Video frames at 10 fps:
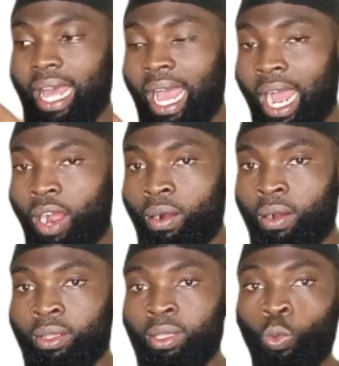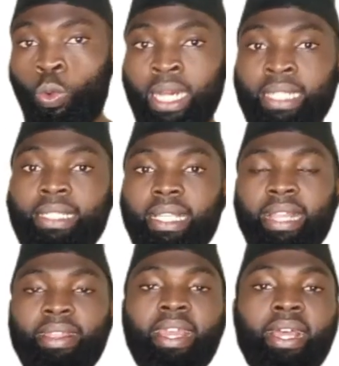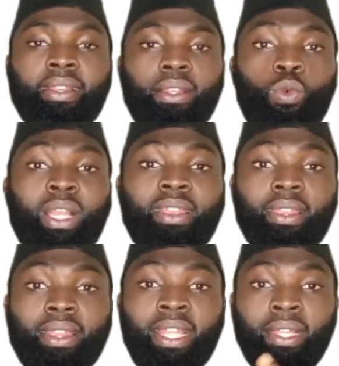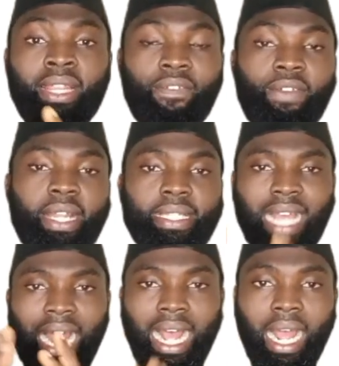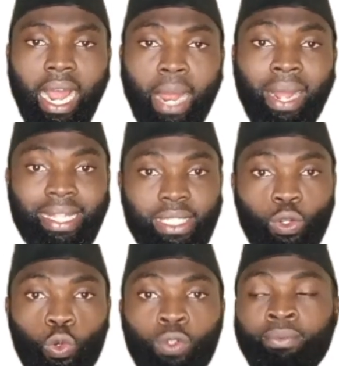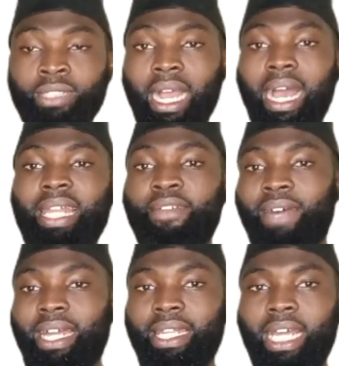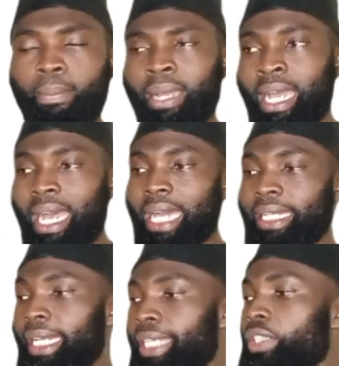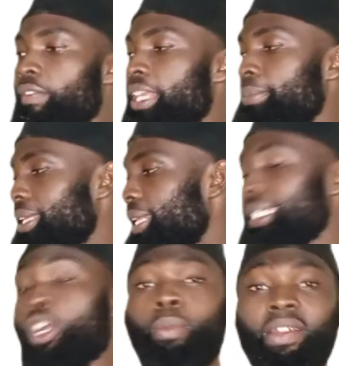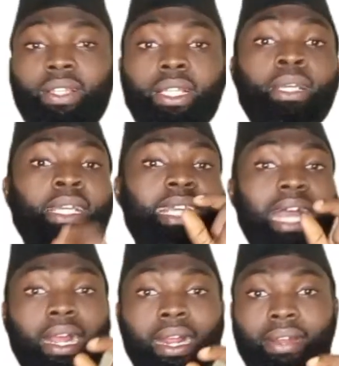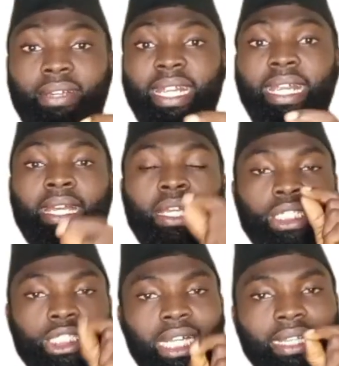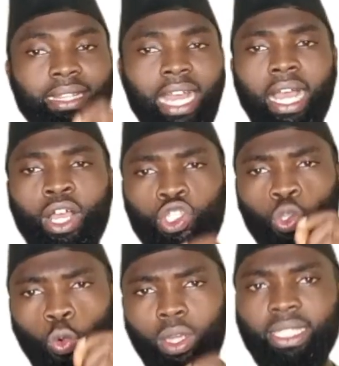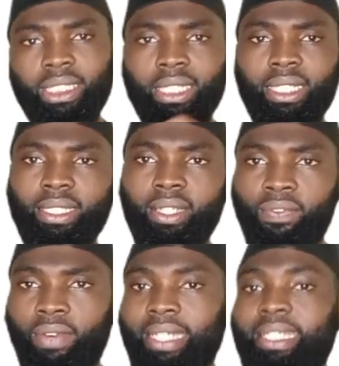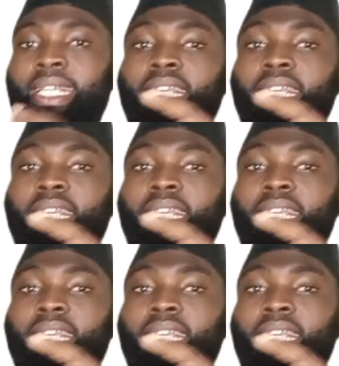are all words in there with the definite article alif and lam, and each of them, the letter coming after them, are carrying shadda. So what this shadda signifies